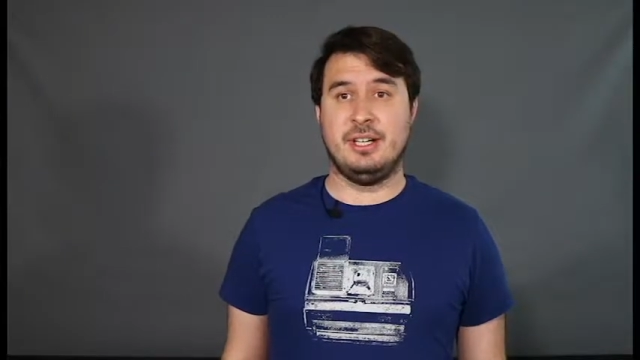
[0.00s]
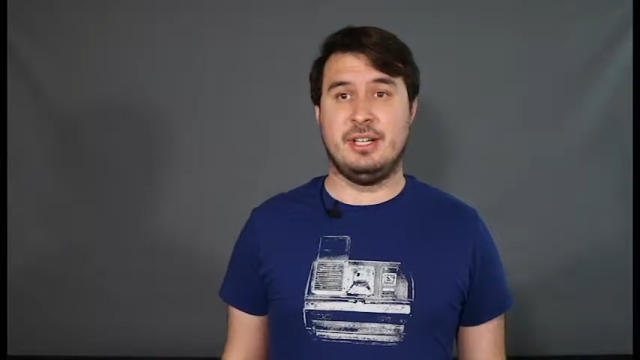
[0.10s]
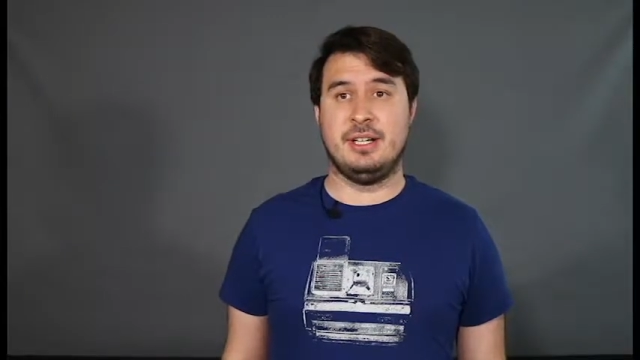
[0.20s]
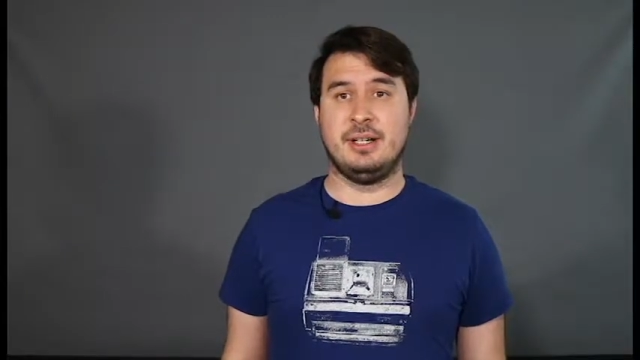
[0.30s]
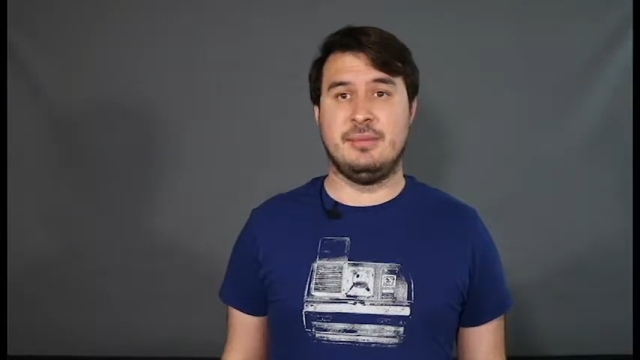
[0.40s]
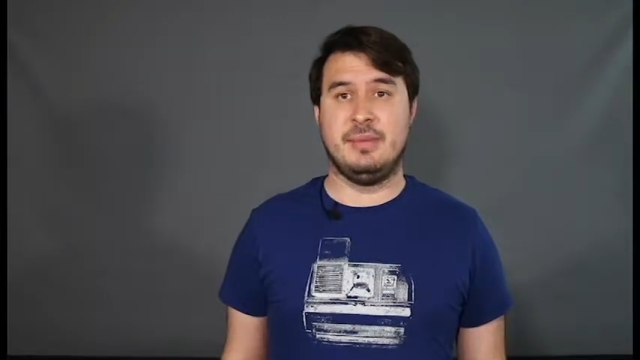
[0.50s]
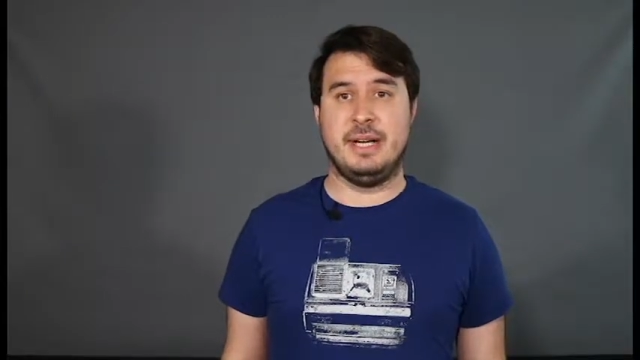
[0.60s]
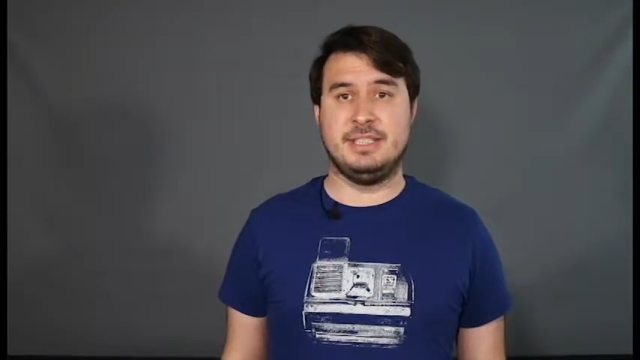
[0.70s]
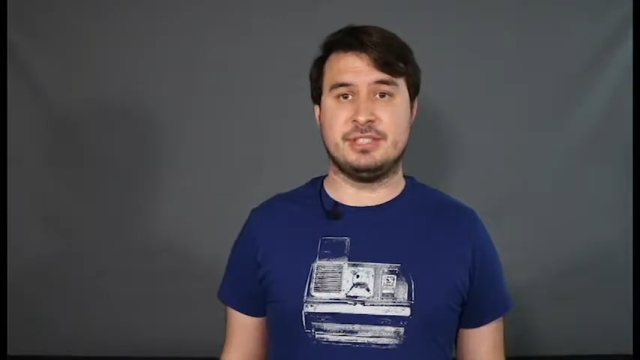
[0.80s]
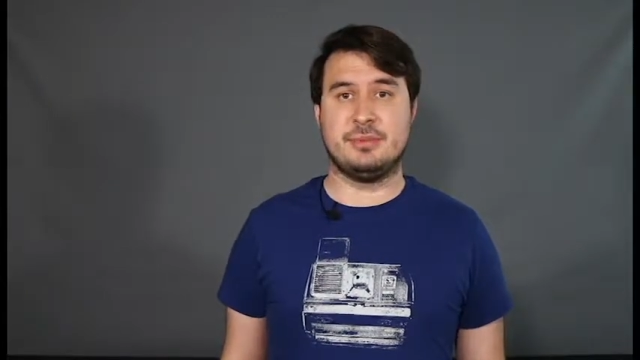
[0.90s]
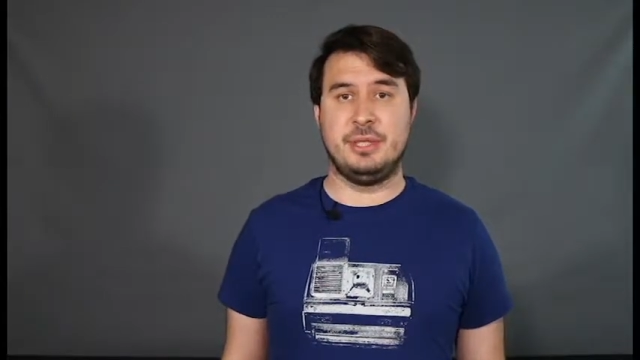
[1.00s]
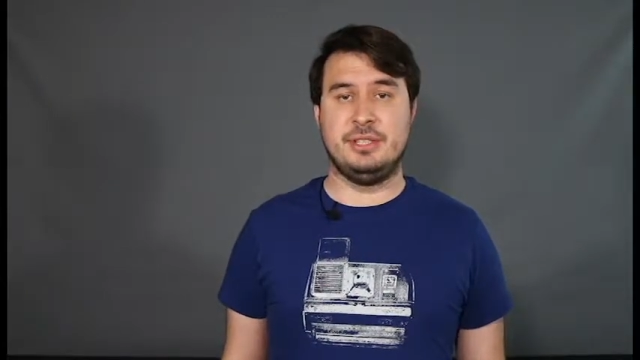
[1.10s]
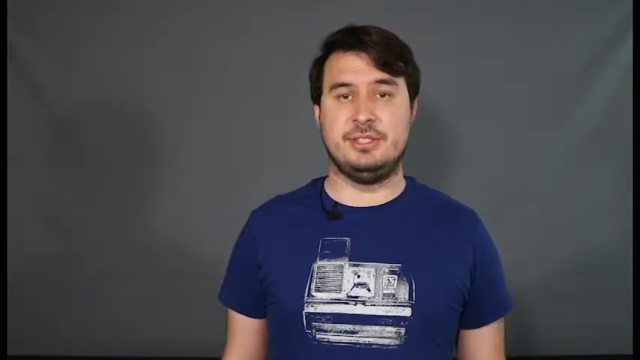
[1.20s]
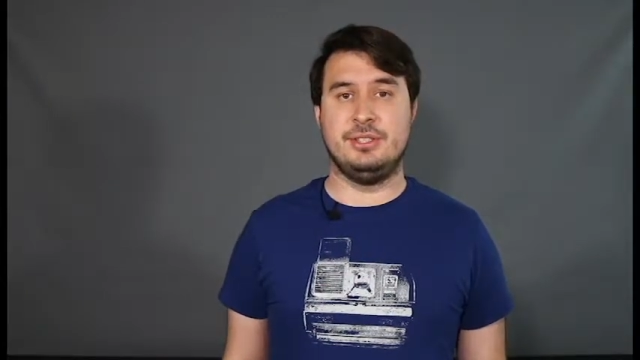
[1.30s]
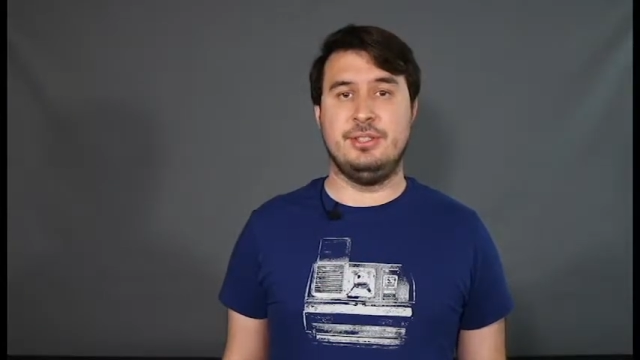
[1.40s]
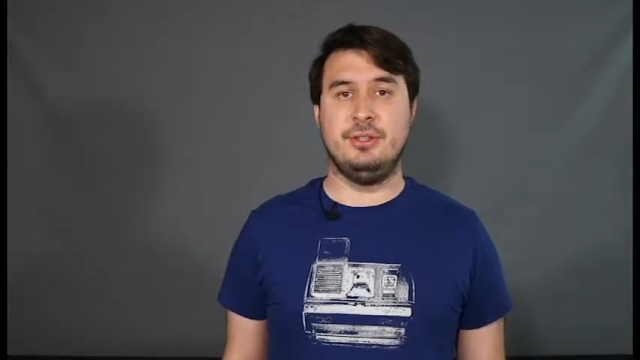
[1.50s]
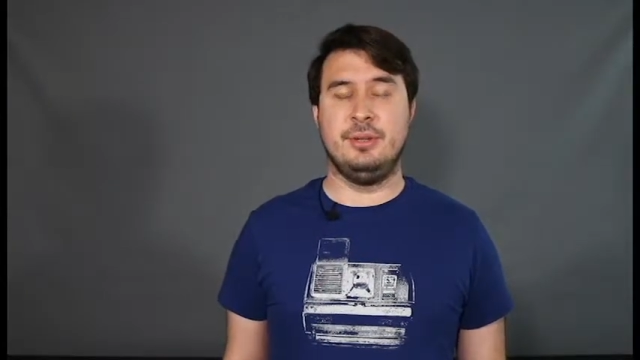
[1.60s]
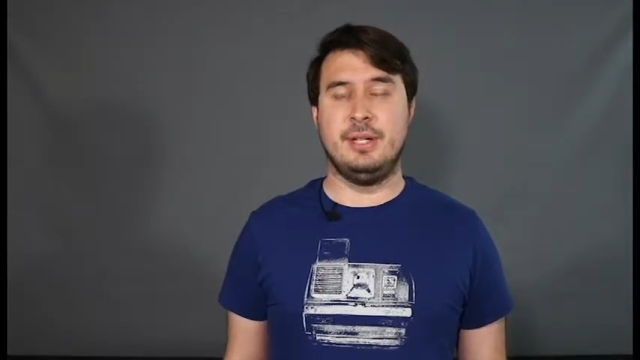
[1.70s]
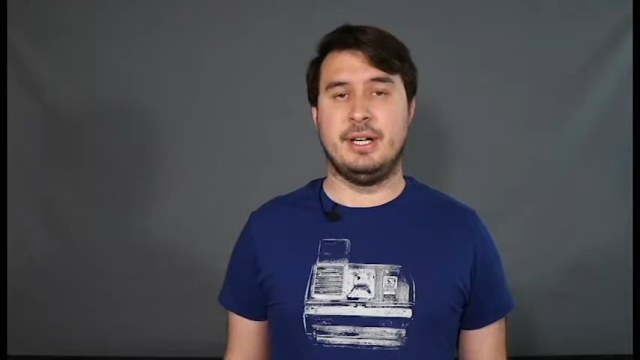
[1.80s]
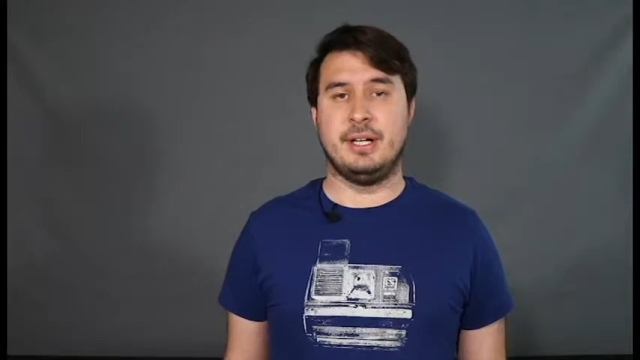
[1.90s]
I just wanted to
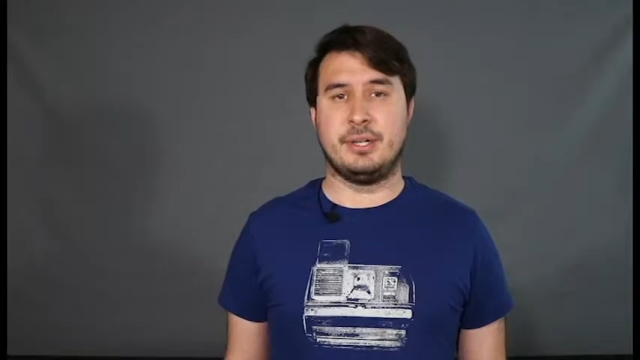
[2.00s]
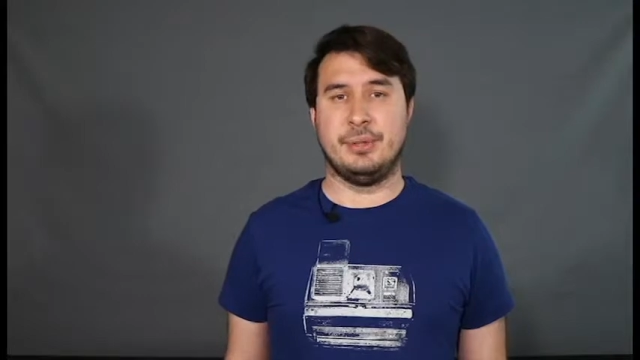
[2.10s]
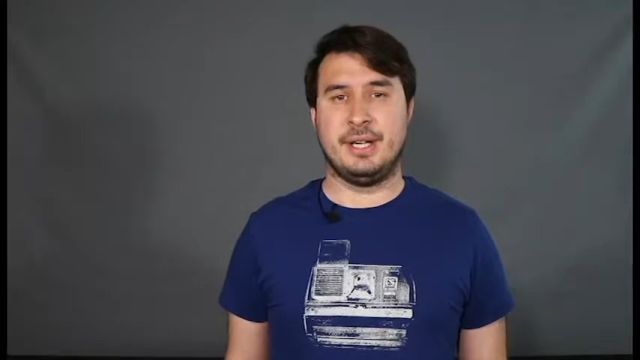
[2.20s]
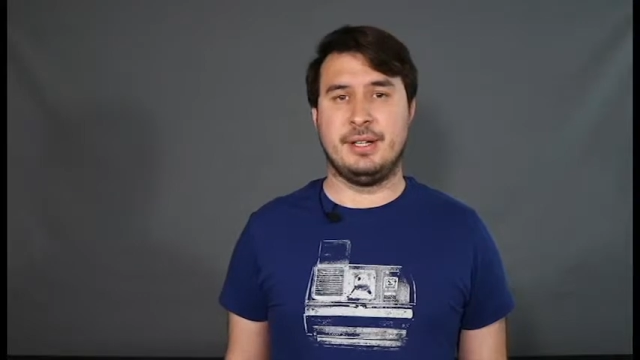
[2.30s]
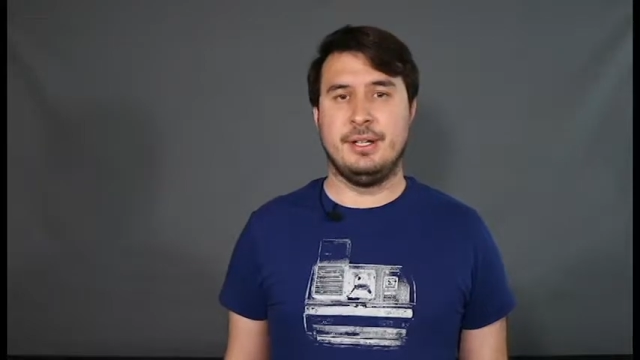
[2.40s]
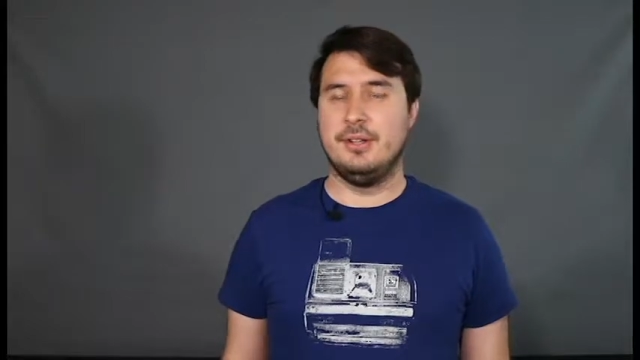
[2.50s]
do a quick